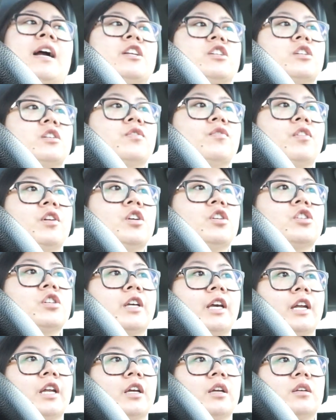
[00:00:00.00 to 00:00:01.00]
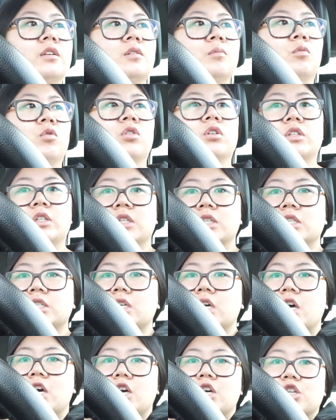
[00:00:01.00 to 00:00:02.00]
I just finished getting Tim Hortons.
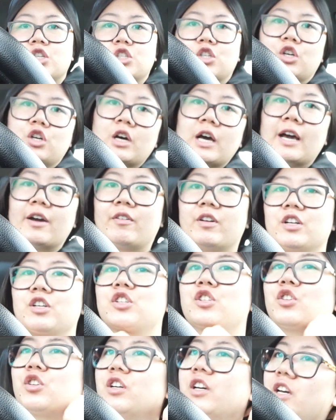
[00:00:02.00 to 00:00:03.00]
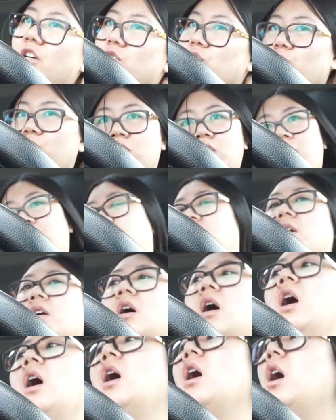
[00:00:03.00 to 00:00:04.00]
So I want to show you guys what I
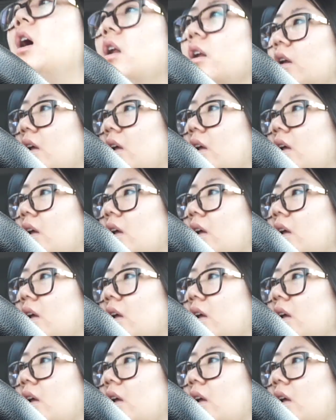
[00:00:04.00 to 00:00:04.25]
got